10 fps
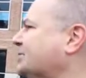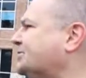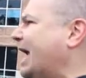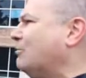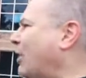the
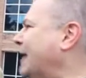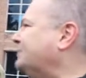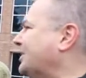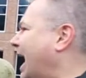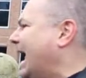same rights
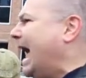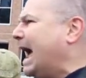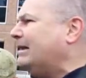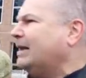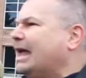that I
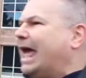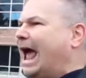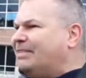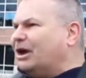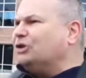had,
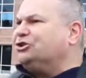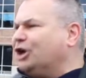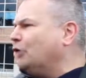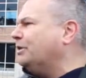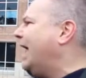and their
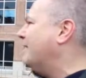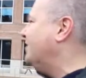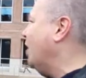children have